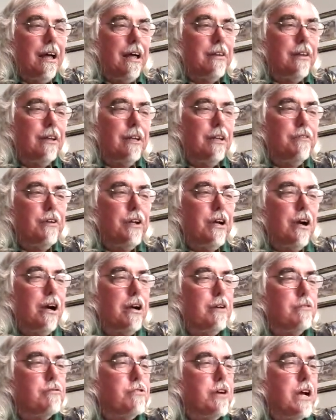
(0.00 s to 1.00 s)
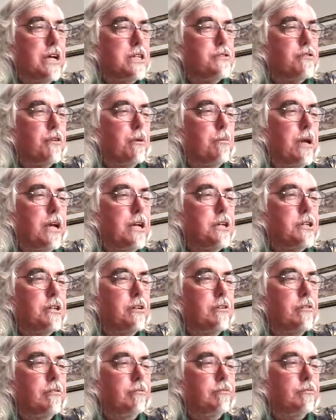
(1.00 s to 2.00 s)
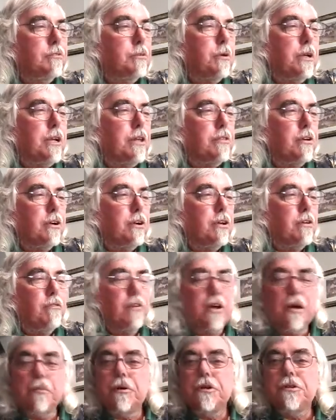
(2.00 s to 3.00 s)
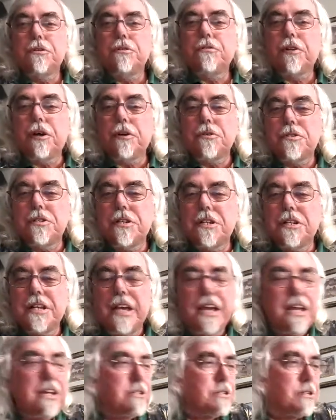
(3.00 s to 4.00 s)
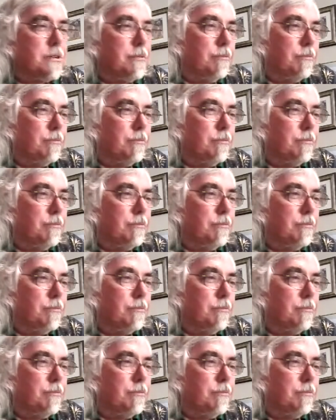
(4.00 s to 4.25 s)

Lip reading: The Living Art of Transformation, 23rd November 2008.